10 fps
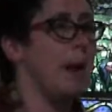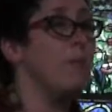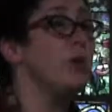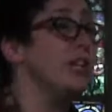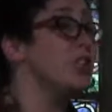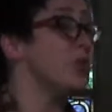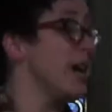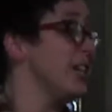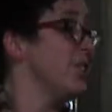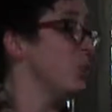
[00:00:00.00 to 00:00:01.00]
"I'm really
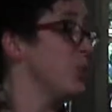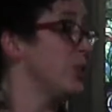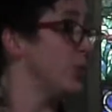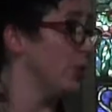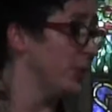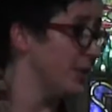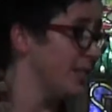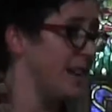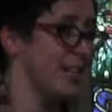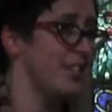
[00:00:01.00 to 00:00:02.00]
dreading your
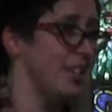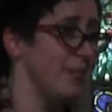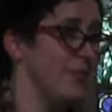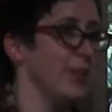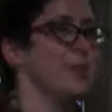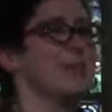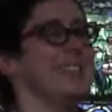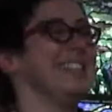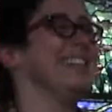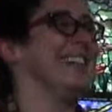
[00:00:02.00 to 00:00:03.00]
rituals, Aunt Jennifer,"
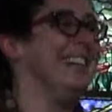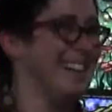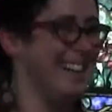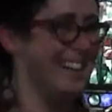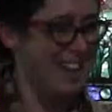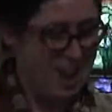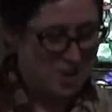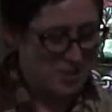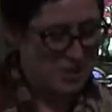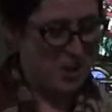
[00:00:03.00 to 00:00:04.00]

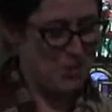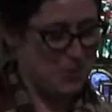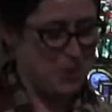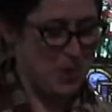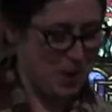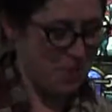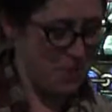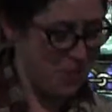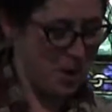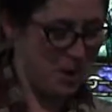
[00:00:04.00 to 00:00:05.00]
which I was prepared
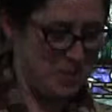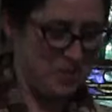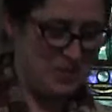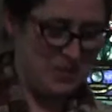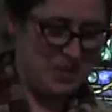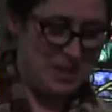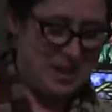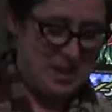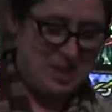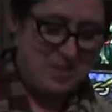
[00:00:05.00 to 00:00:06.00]
for.
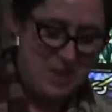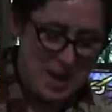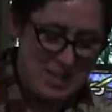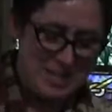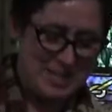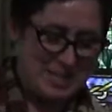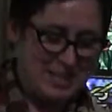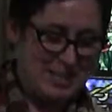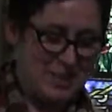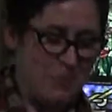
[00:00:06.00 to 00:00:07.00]
But
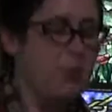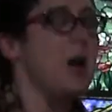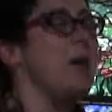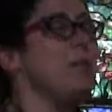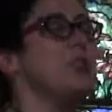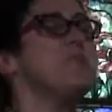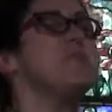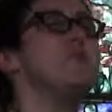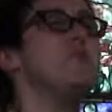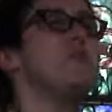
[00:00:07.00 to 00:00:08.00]
we were able to
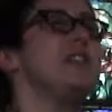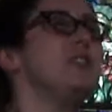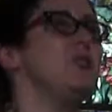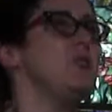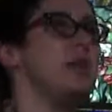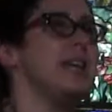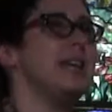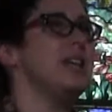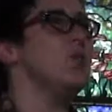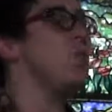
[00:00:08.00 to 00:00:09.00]
move into the
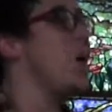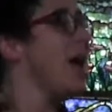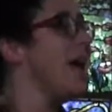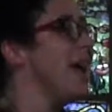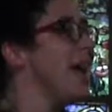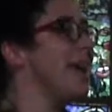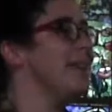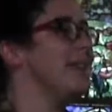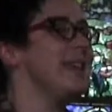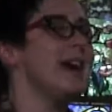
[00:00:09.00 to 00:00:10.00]
weekend in a
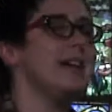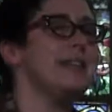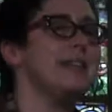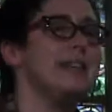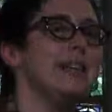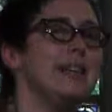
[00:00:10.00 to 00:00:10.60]
way that